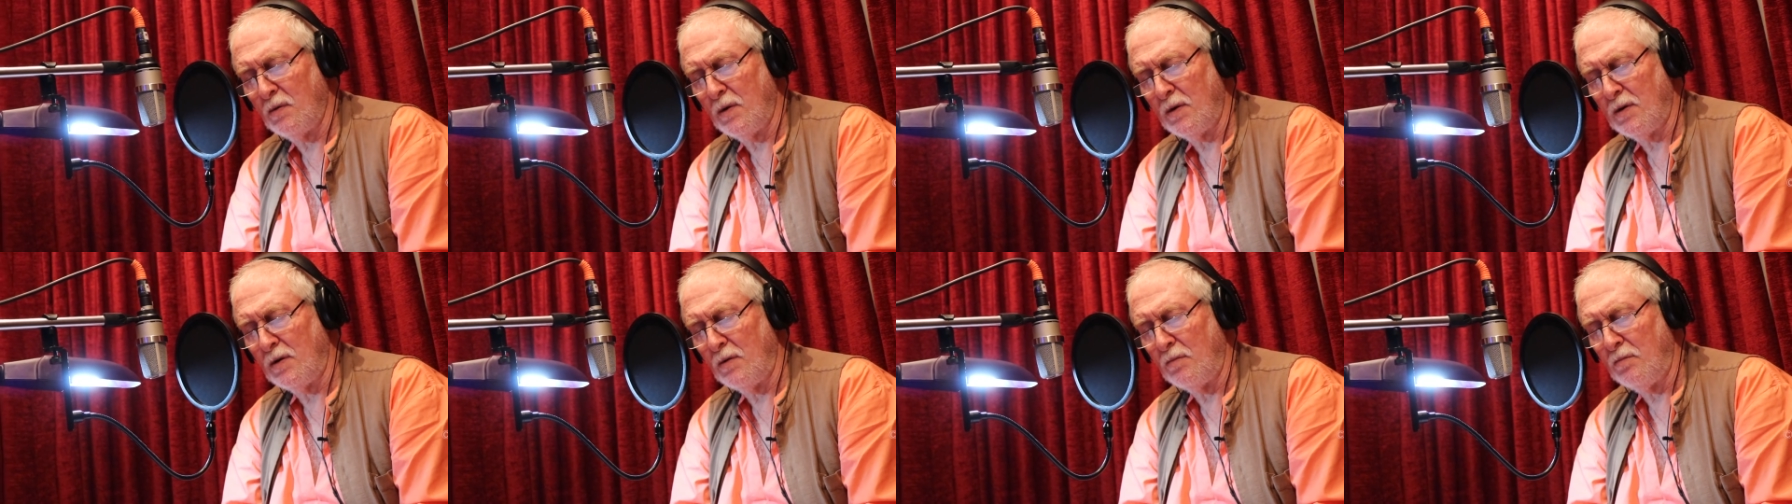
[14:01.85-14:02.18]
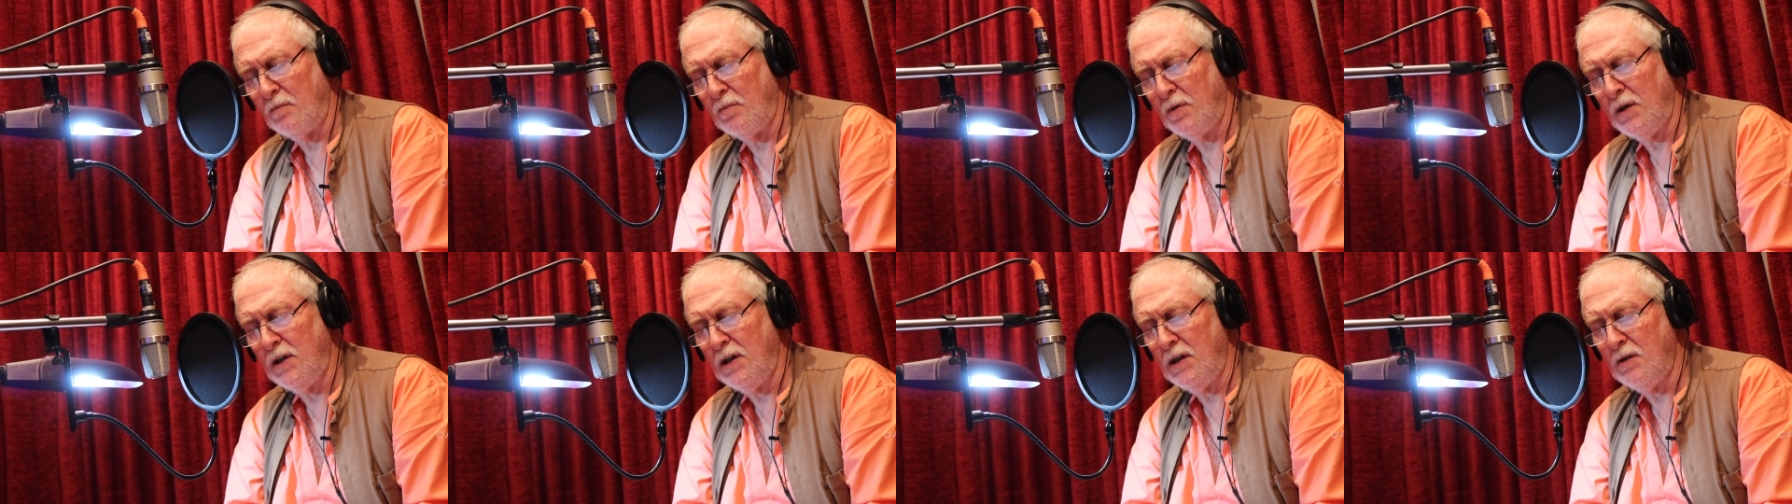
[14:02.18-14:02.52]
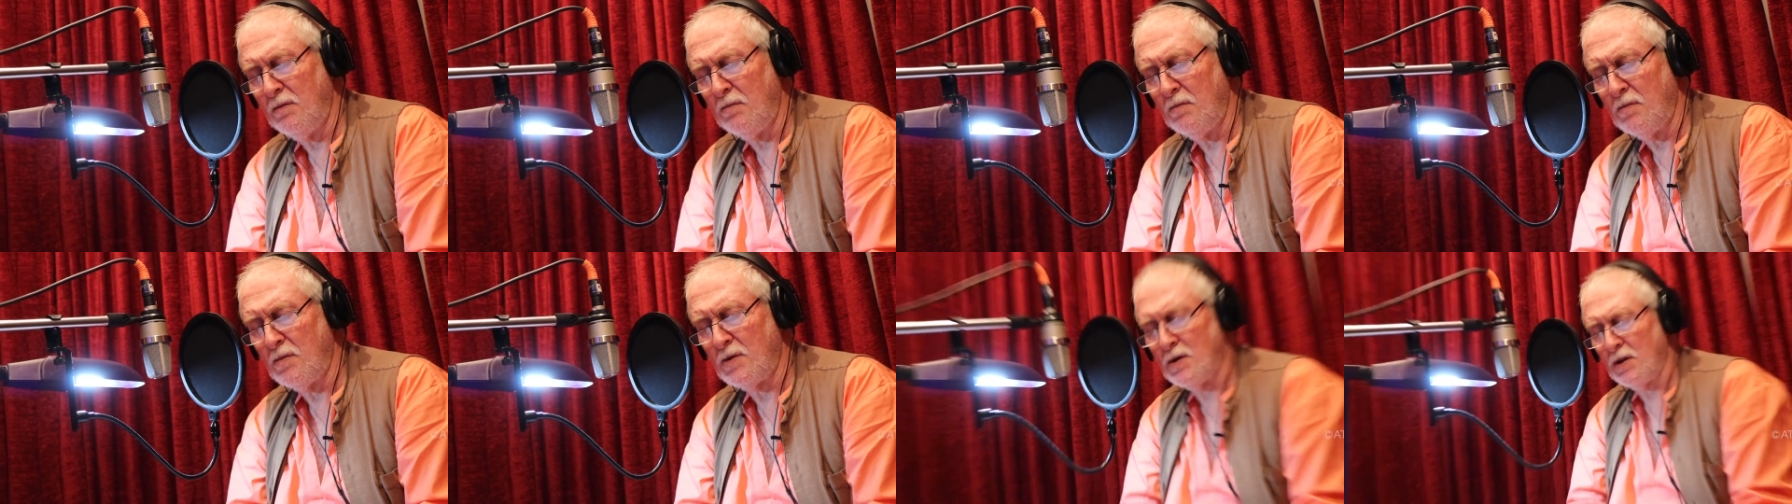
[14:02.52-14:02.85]
with the
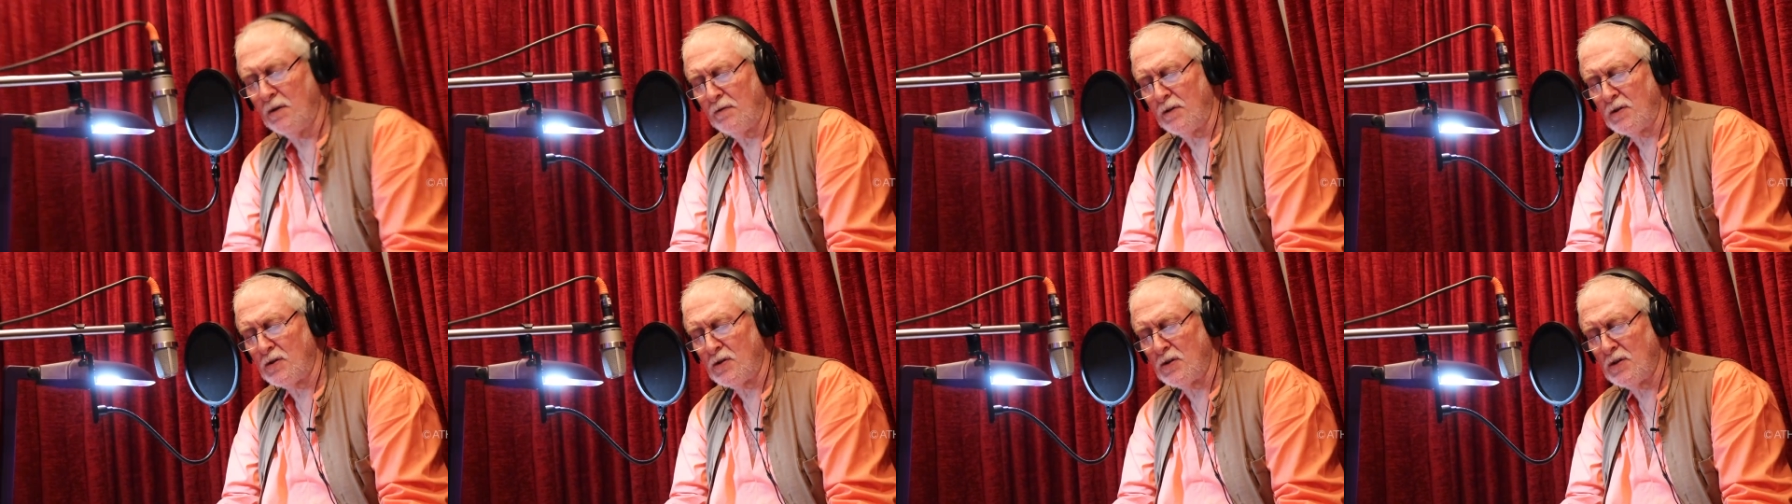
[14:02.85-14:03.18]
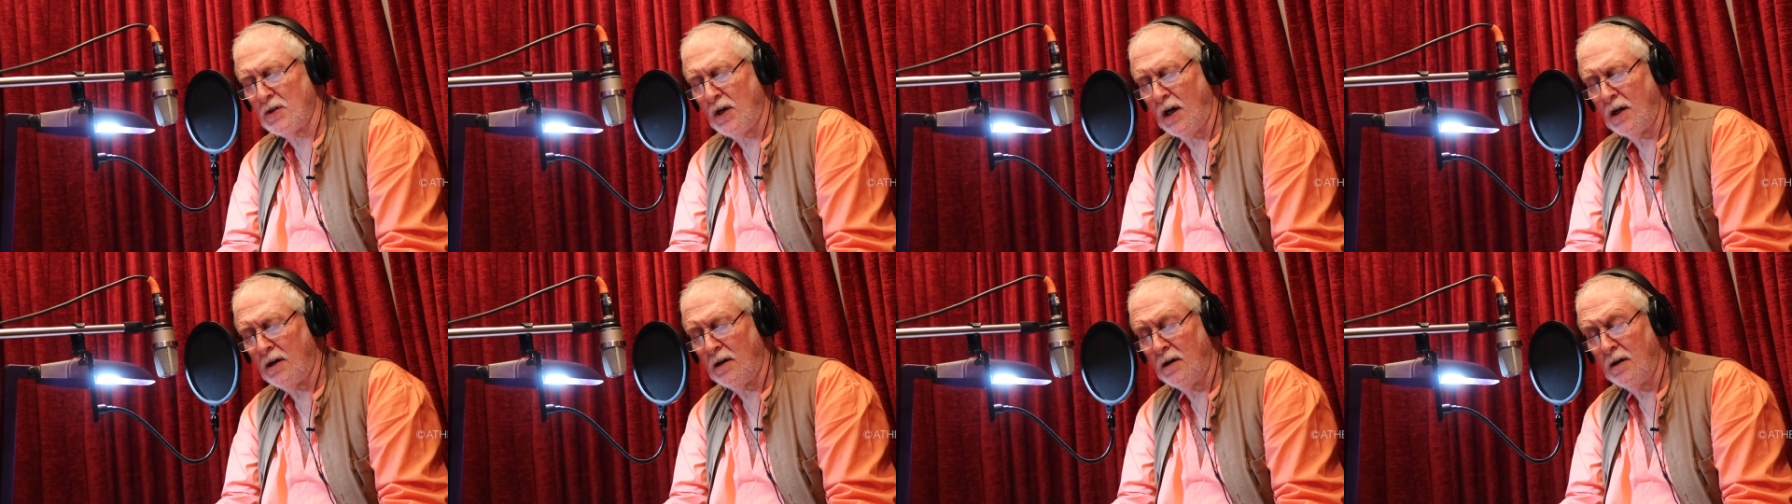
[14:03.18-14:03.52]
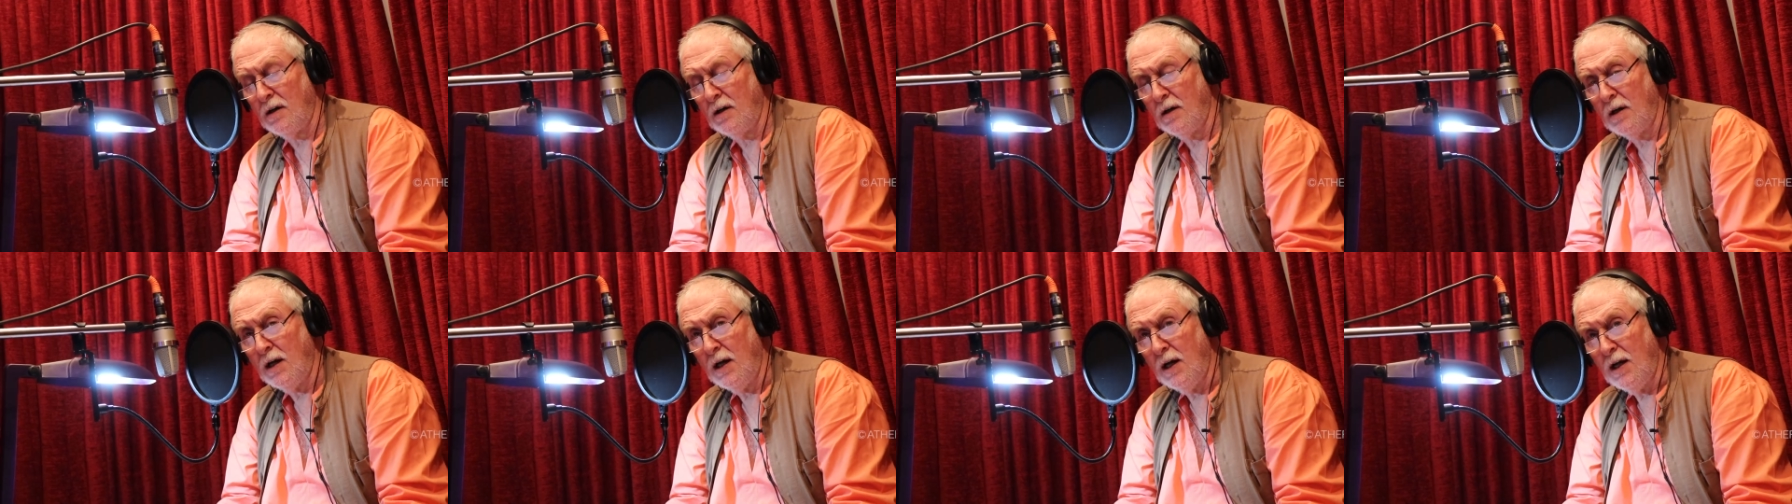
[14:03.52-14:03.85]
beams of a
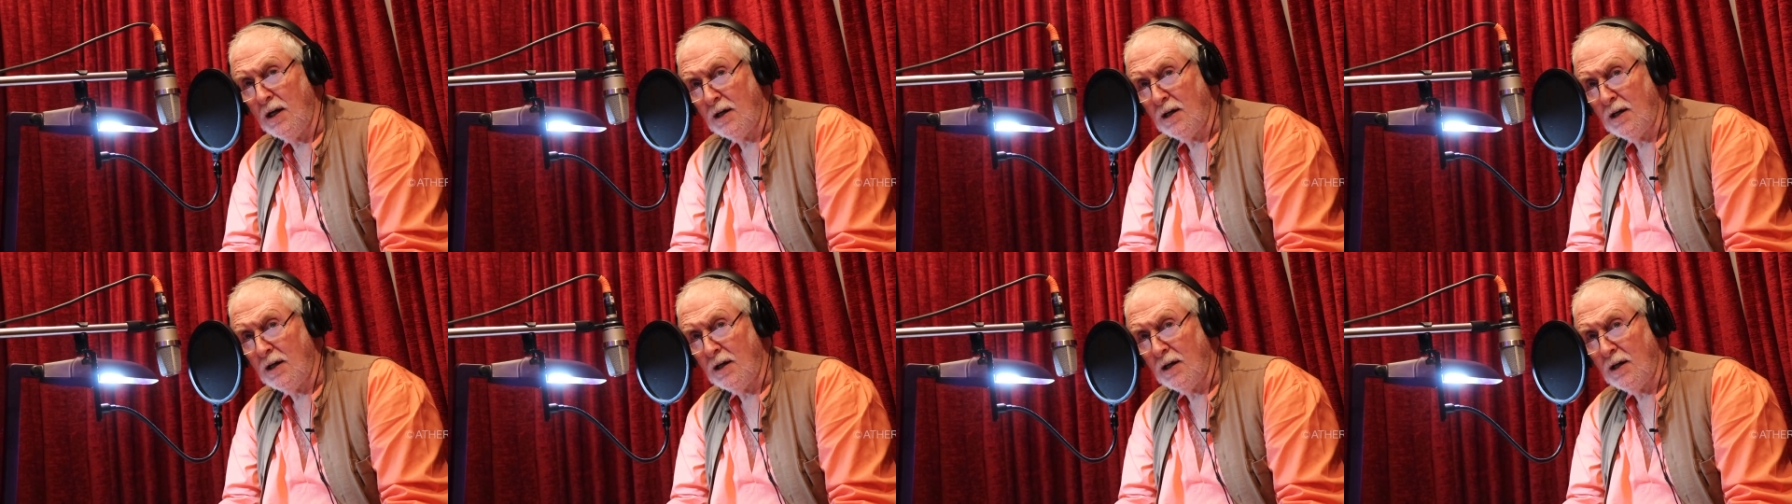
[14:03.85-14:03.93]
sun